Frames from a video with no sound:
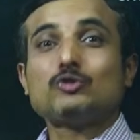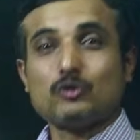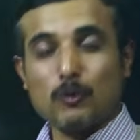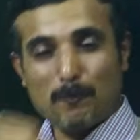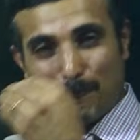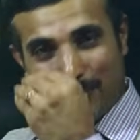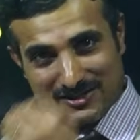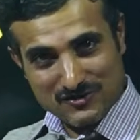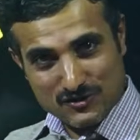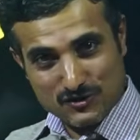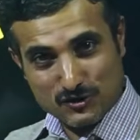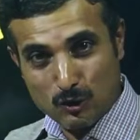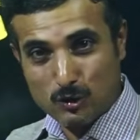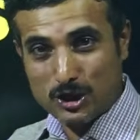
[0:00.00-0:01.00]
To
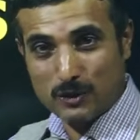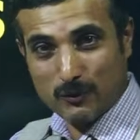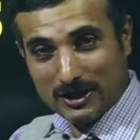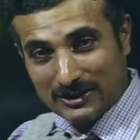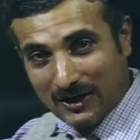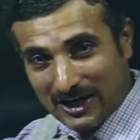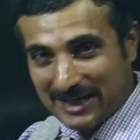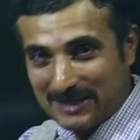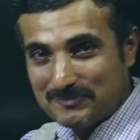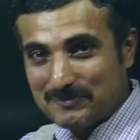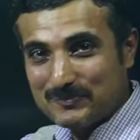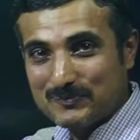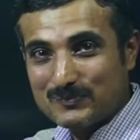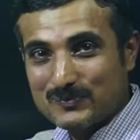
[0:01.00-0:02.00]
pursue your
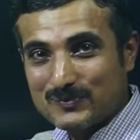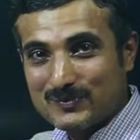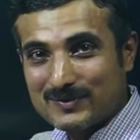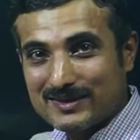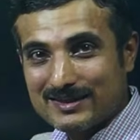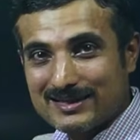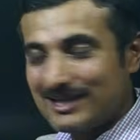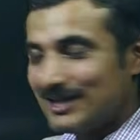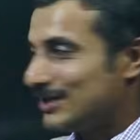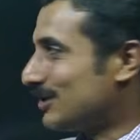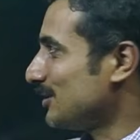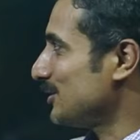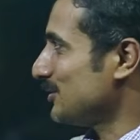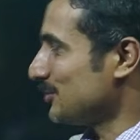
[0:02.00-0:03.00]
dream,
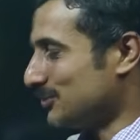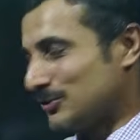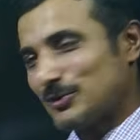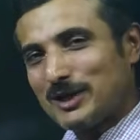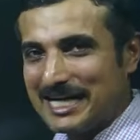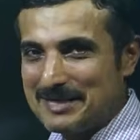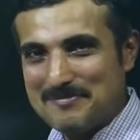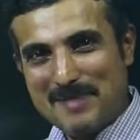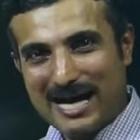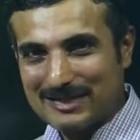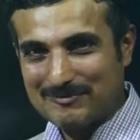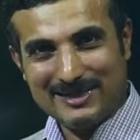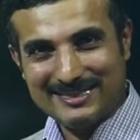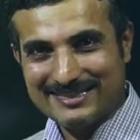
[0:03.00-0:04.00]
you need
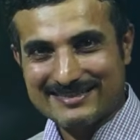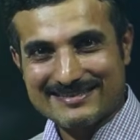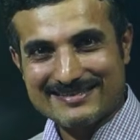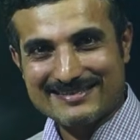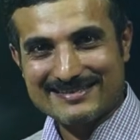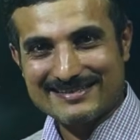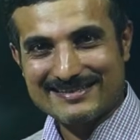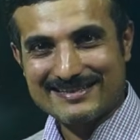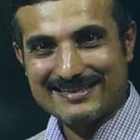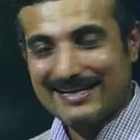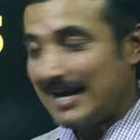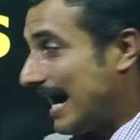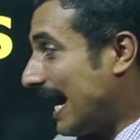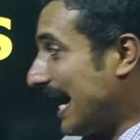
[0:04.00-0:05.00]
mathematics.
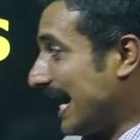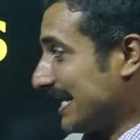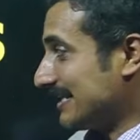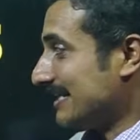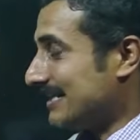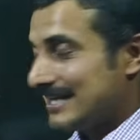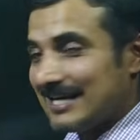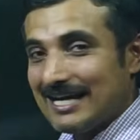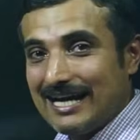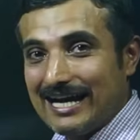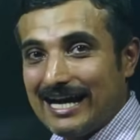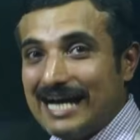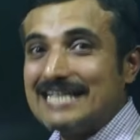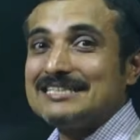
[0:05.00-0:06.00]
And
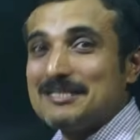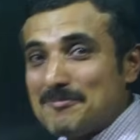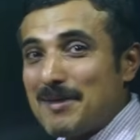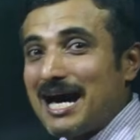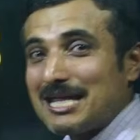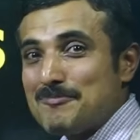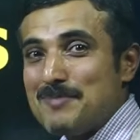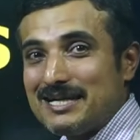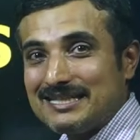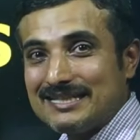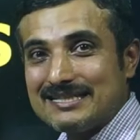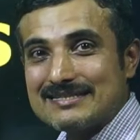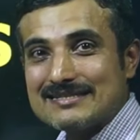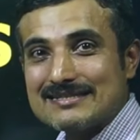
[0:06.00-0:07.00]
under
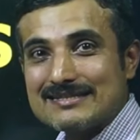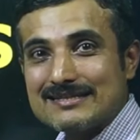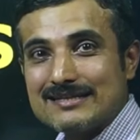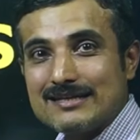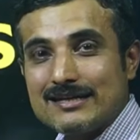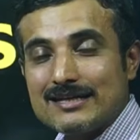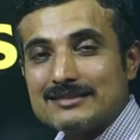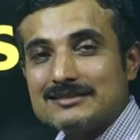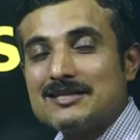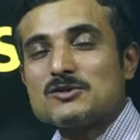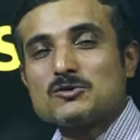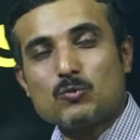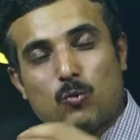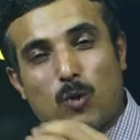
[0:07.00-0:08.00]
mathematics, there
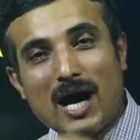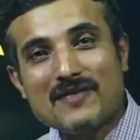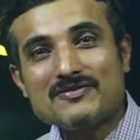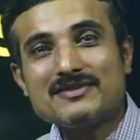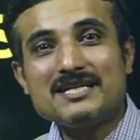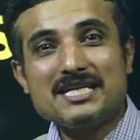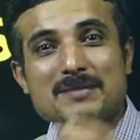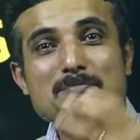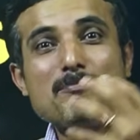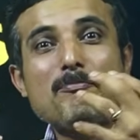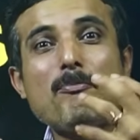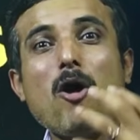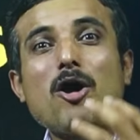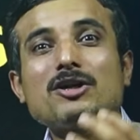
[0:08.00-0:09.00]
is one
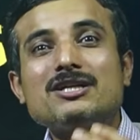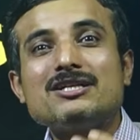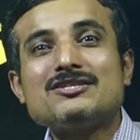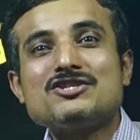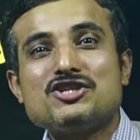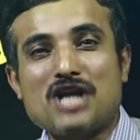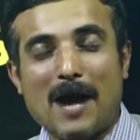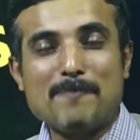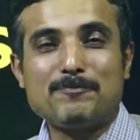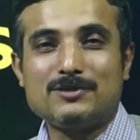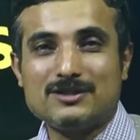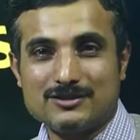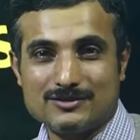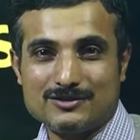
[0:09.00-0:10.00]
important
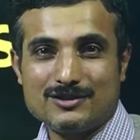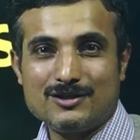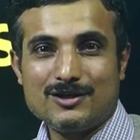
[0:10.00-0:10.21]
chapter